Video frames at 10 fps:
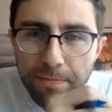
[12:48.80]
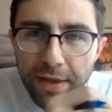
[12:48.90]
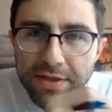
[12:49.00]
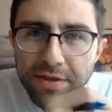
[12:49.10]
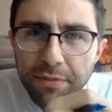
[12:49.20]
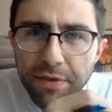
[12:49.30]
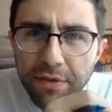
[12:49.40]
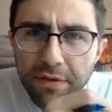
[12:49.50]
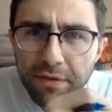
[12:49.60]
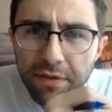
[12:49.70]
That's something
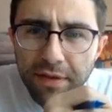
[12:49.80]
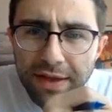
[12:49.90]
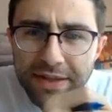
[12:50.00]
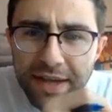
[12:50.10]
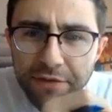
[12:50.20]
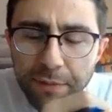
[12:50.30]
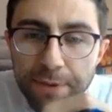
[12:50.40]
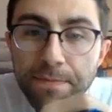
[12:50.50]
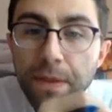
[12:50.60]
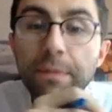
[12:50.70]
that lies ahead of
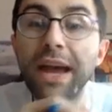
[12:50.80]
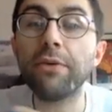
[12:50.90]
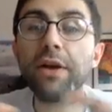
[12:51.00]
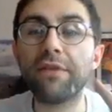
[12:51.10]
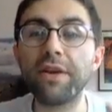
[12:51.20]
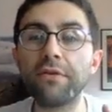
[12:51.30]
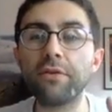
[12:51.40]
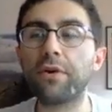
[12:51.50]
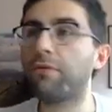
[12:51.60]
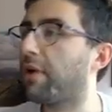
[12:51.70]
me. But anyway, if I hear the
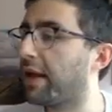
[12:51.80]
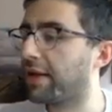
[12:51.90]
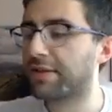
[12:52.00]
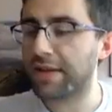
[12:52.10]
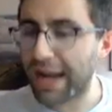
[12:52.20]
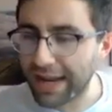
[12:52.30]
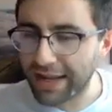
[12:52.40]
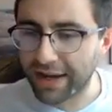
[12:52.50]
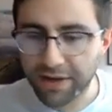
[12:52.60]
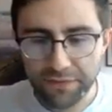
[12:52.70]
word rate, any
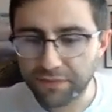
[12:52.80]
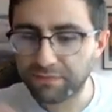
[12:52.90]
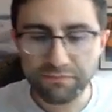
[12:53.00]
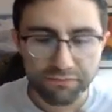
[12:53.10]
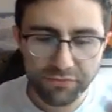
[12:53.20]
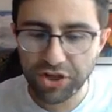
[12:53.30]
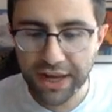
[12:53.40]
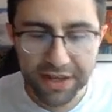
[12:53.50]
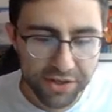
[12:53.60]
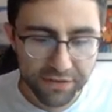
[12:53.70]
kind of
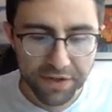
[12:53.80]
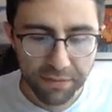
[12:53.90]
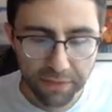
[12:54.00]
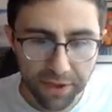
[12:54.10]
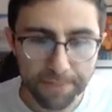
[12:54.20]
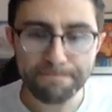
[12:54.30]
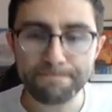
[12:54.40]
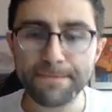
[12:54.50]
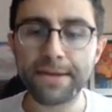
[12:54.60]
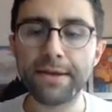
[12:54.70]
change of something,
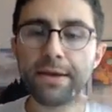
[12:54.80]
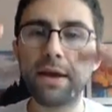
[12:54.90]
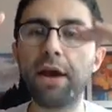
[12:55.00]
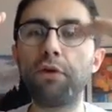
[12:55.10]
how